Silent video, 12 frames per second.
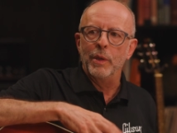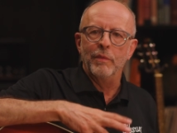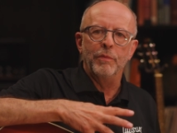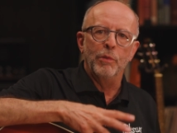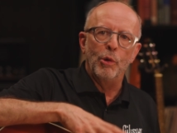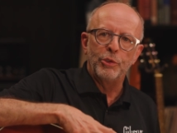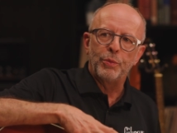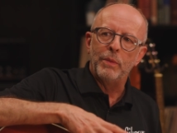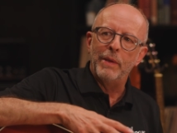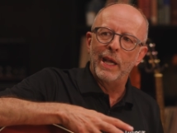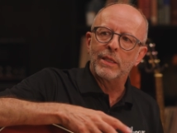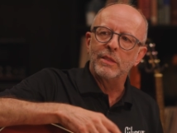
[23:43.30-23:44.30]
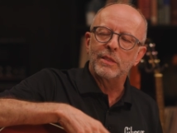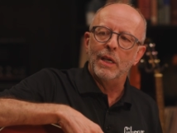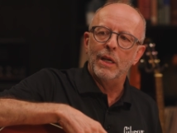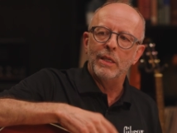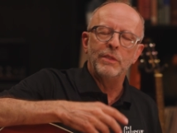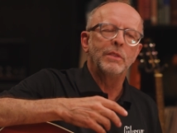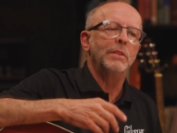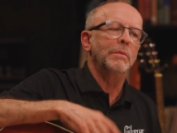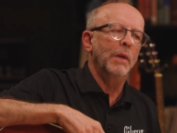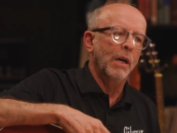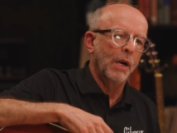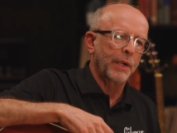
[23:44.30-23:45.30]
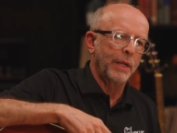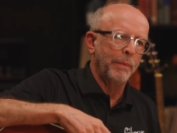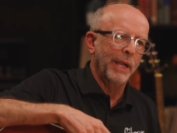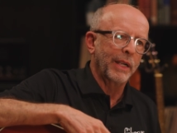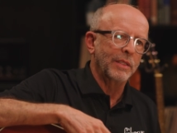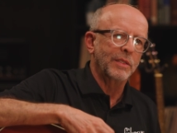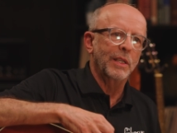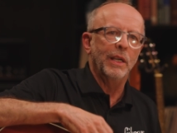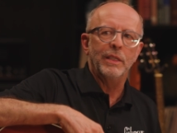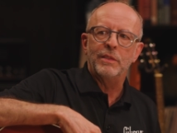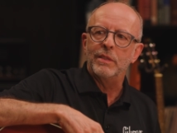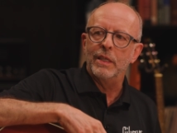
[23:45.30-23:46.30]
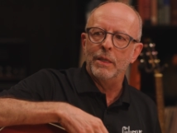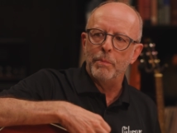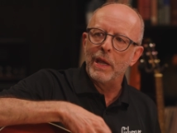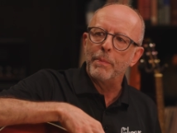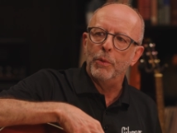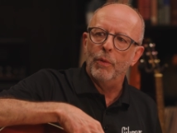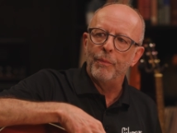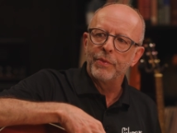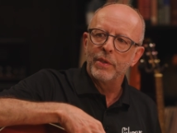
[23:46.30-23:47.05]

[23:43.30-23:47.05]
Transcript: have rosewood back and sides, mahogany back and sides, and maple.